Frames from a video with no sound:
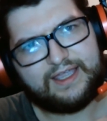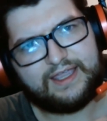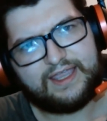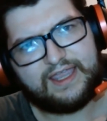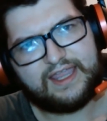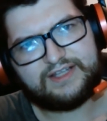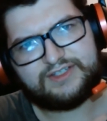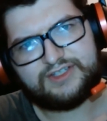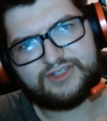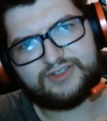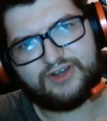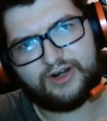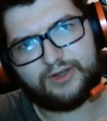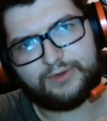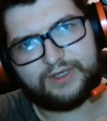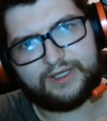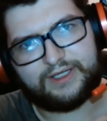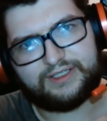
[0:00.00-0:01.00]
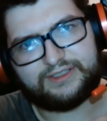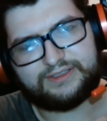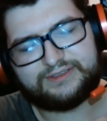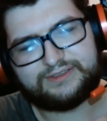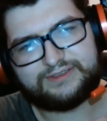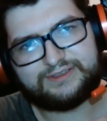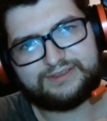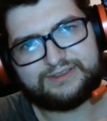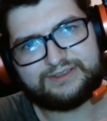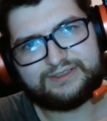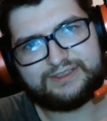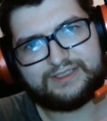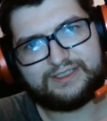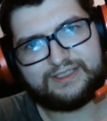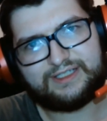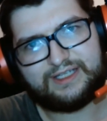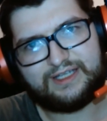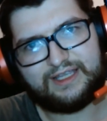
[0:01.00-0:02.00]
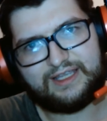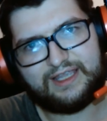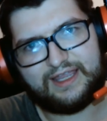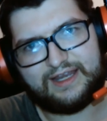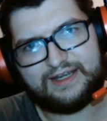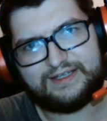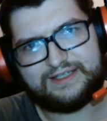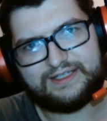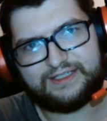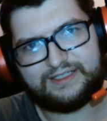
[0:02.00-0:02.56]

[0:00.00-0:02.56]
it's just not okay. And,